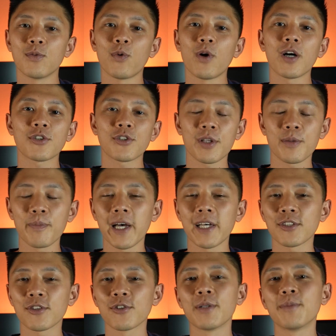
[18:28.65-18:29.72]
watch the
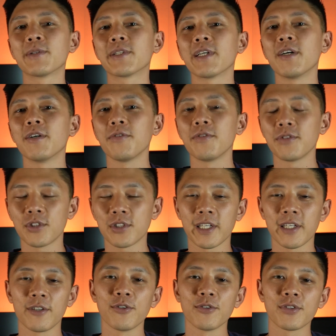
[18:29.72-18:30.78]
master himself,
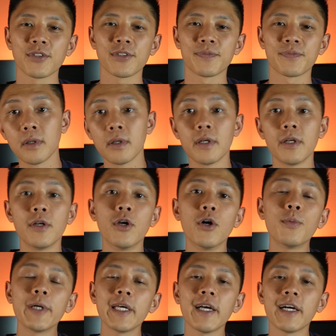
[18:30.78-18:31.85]
Skittles.
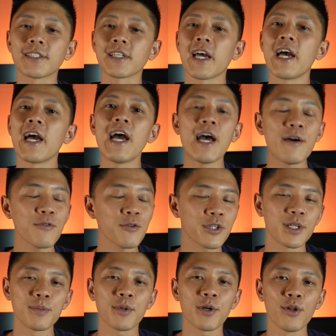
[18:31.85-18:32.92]
Nobody has ever
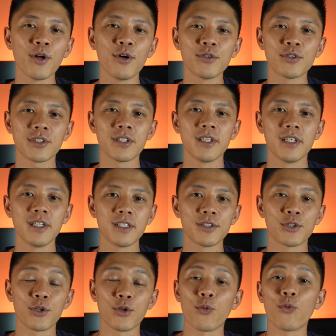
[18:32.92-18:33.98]
come close
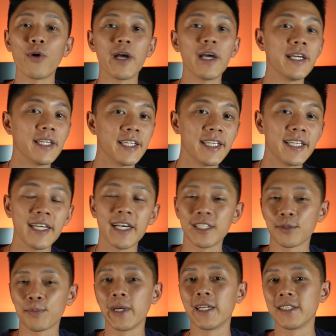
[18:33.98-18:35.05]
to the way he
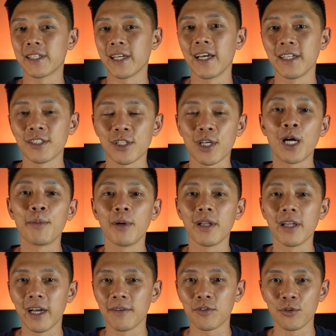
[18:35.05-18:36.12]
has made his hands come
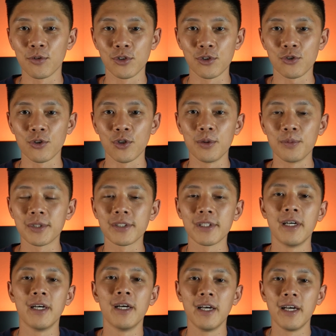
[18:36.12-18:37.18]
alive through his strobes.
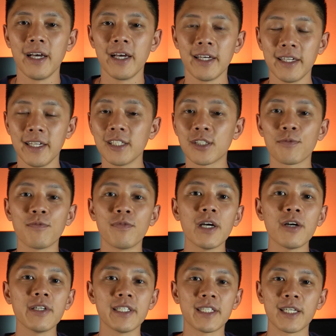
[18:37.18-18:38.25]
And it's
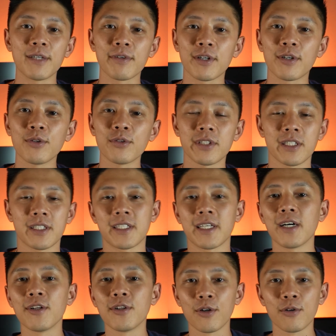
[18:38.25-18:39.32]
very difficult to
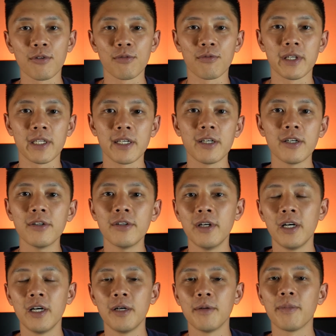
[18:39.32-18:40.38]
tell over video,
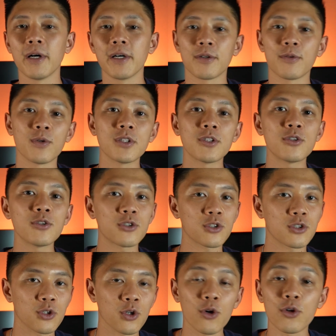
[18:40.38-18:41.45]
but once you
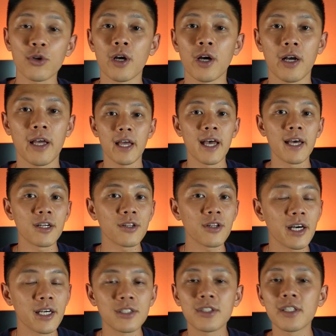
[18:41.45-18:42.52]
start
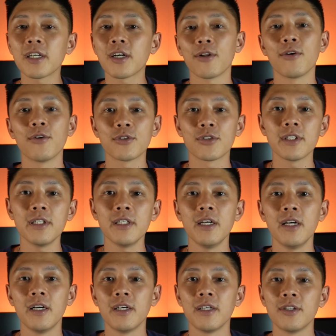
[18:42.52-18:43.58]
analyzing closely,
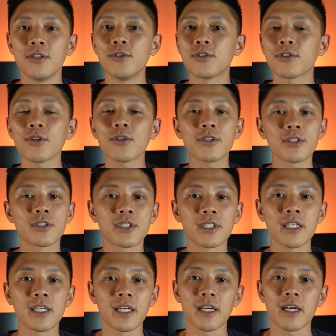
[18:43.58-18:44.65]
you start to
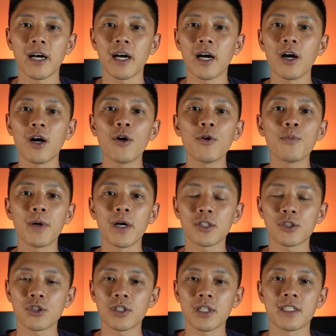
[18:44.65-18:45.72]
see how
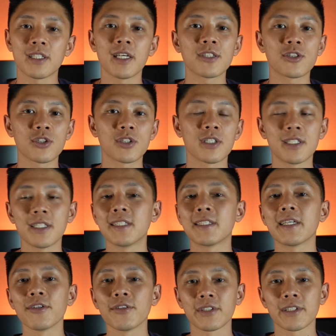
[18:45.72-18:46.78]
much attention to
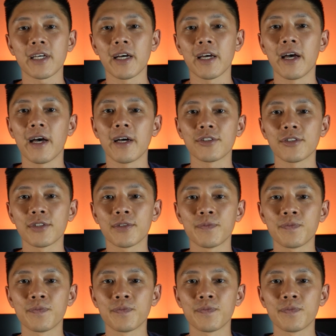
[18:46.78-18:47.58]
detail this guy has.